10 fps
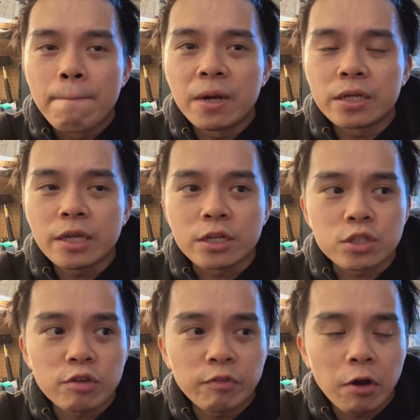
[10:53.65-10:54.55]
But yeah,
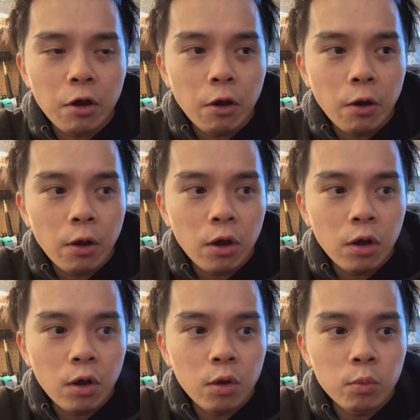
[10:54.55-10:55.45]
so
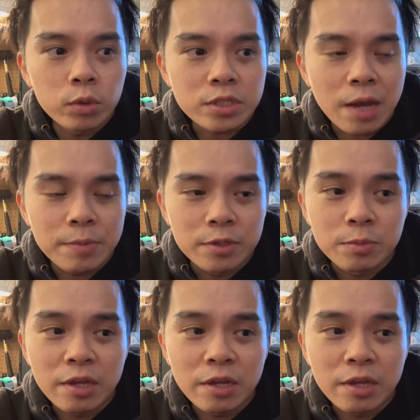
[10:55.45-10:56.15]
far, what's happened?